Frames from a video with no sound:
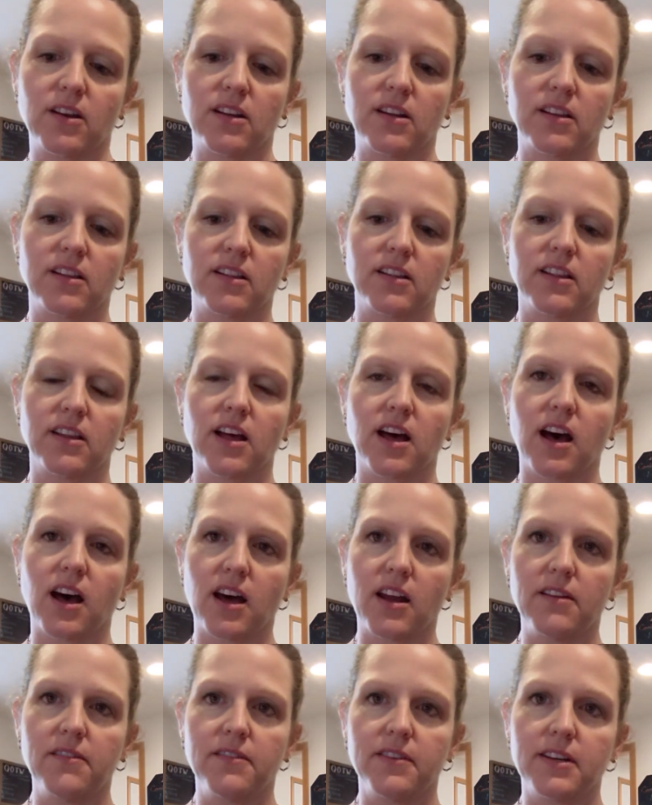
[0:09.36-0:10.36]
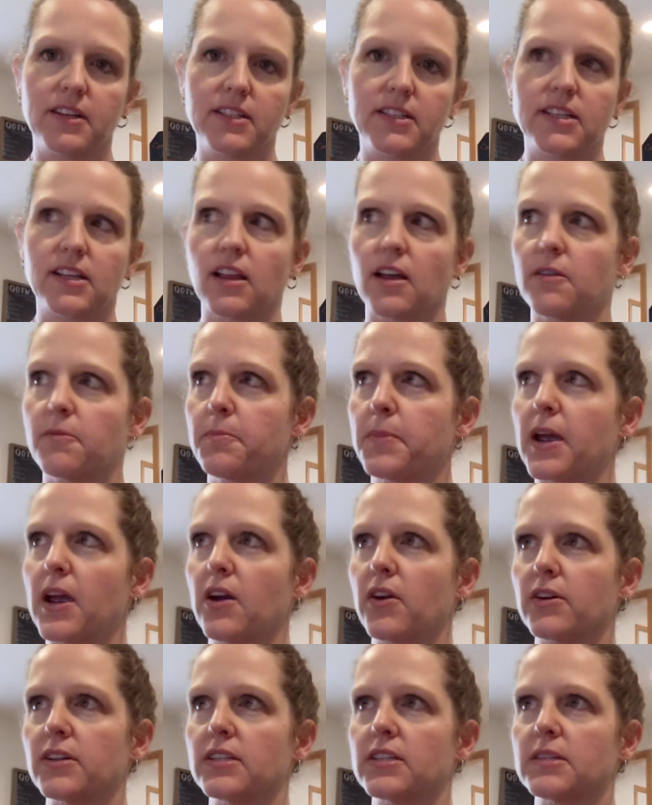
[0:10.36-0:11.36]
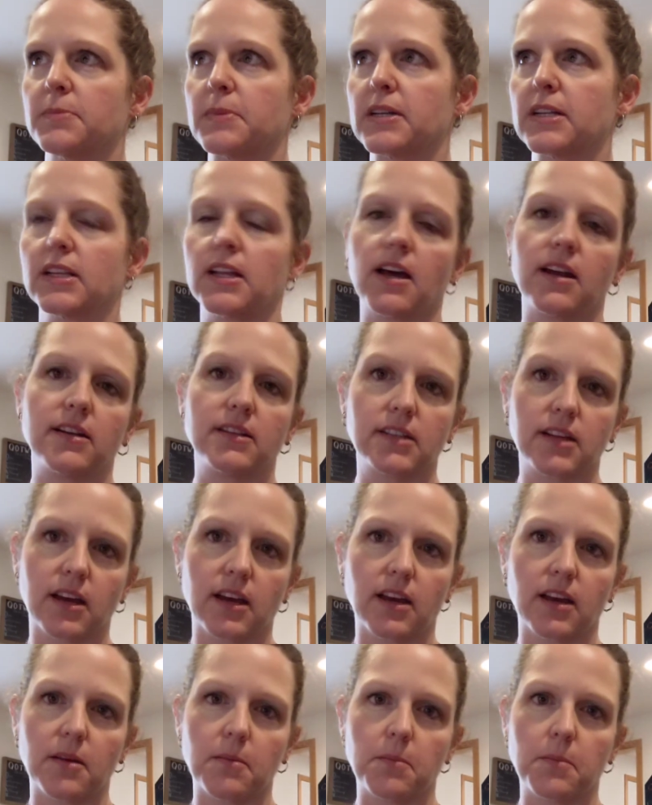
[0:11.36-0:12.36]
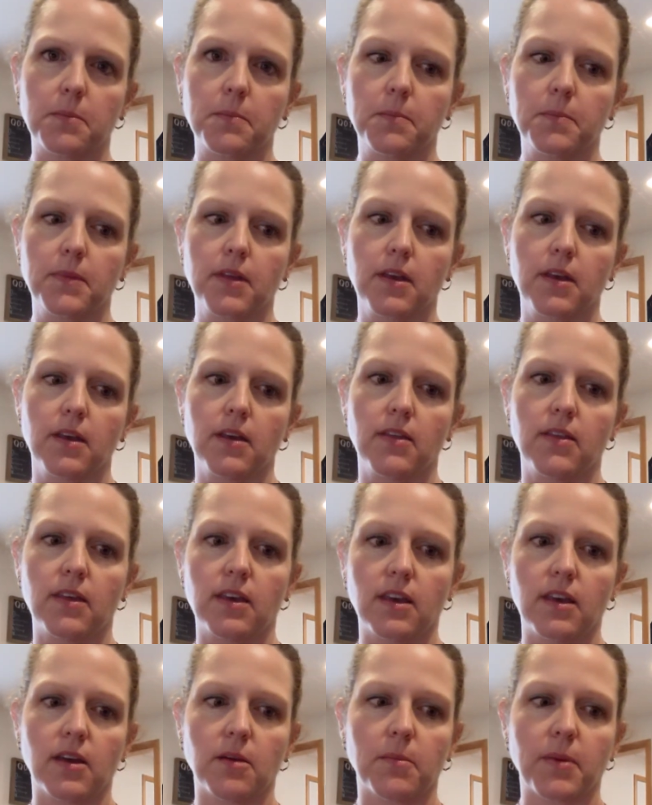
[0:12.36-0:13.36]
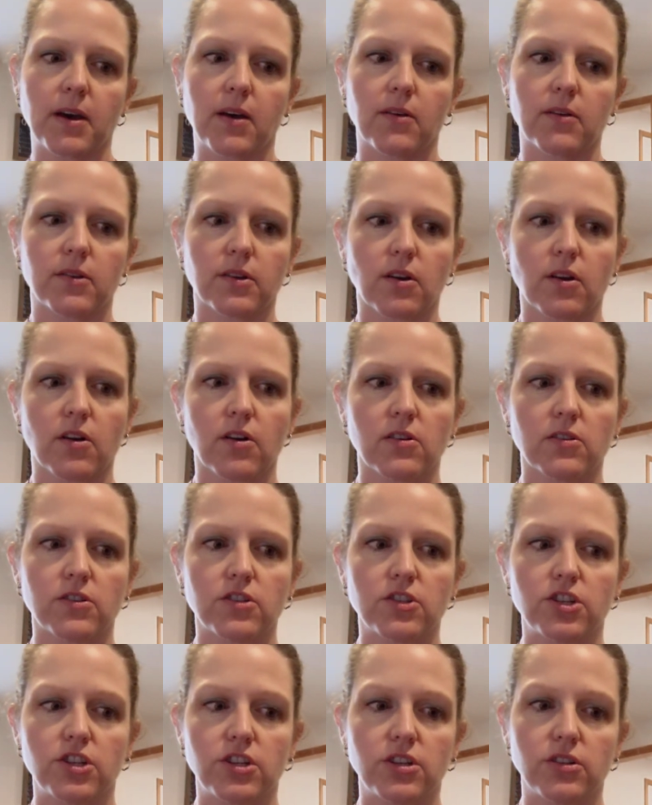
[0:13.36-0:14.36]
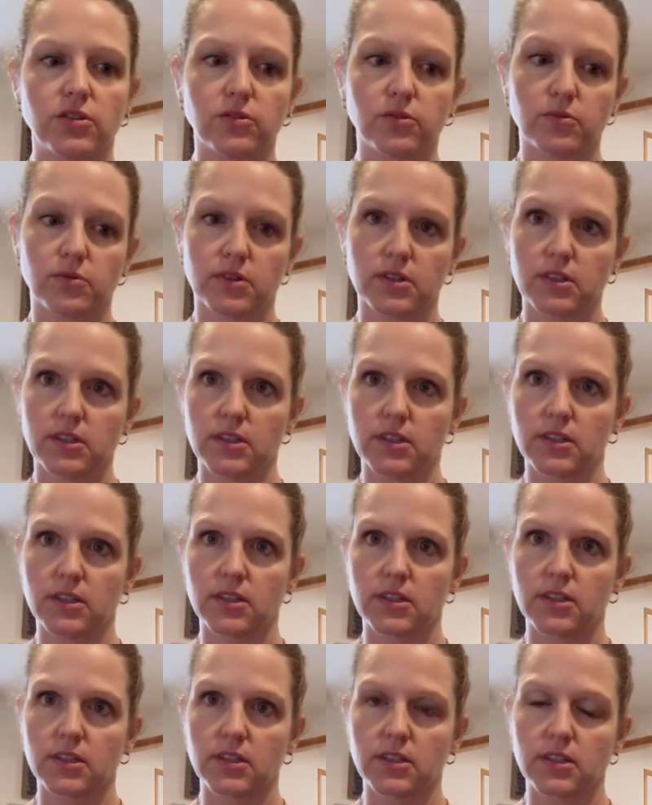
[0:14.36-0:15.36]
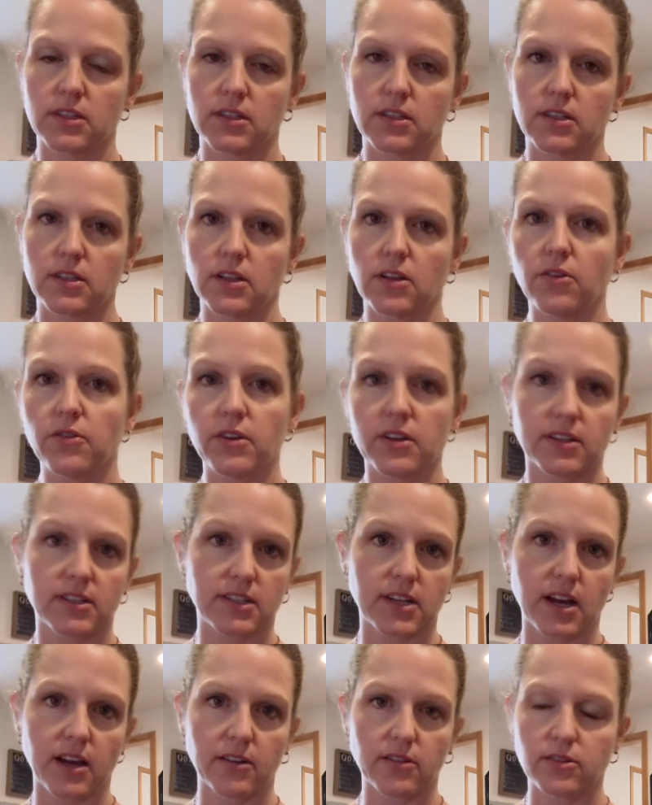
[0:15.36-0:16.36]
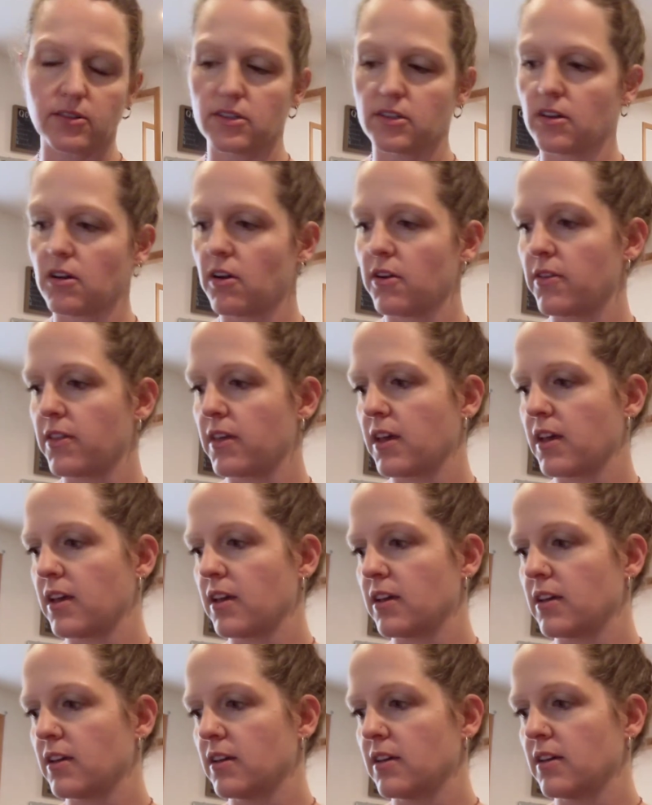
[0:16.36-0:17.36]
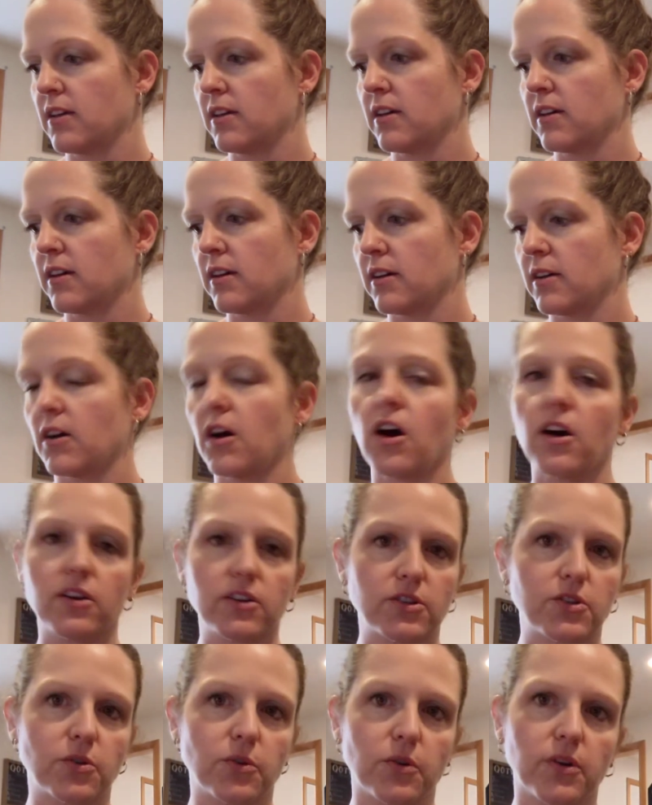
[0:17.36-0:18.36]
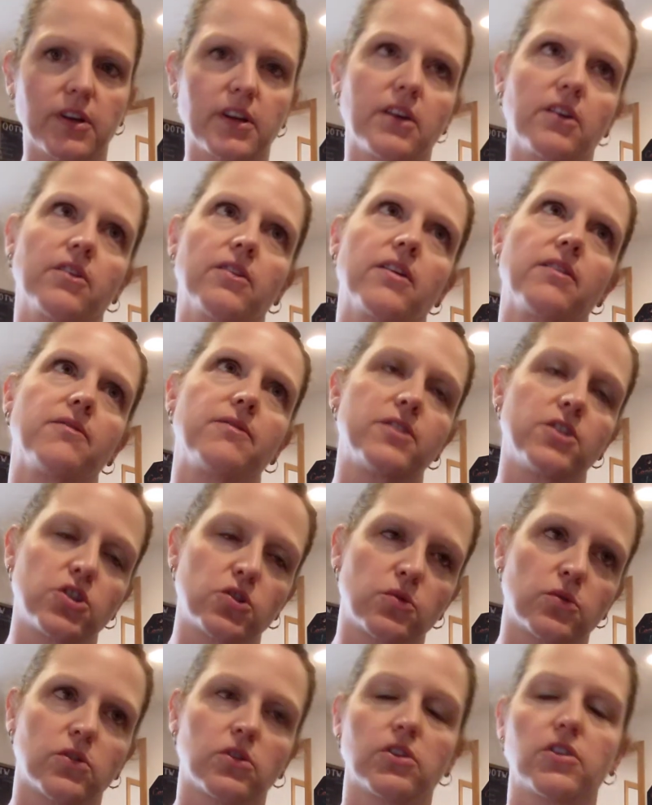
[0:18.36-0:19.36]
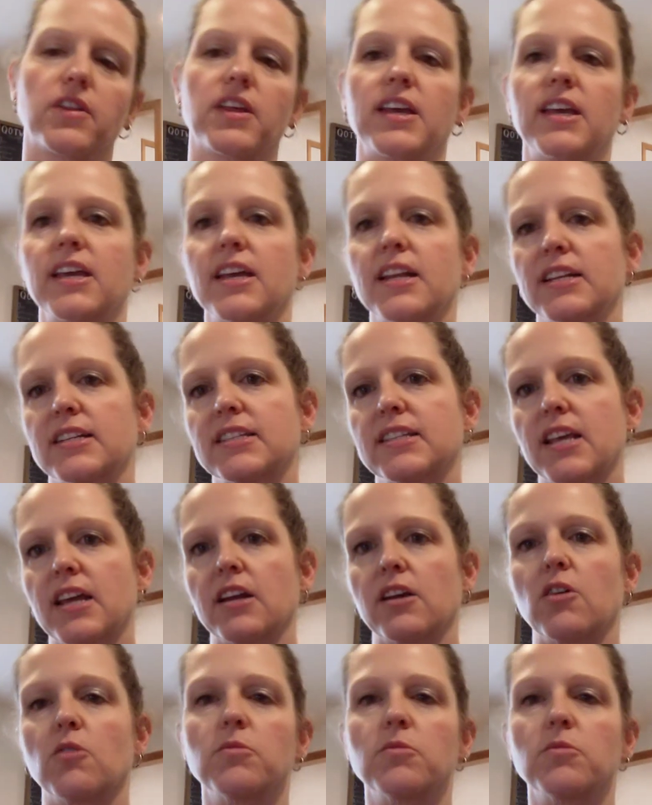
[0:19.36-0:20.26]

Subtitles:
A lot of us, a lot of parents spend a lot of time thinking about our children's learning styles. Are they auditory? Are they visual? Are they kinesthetic?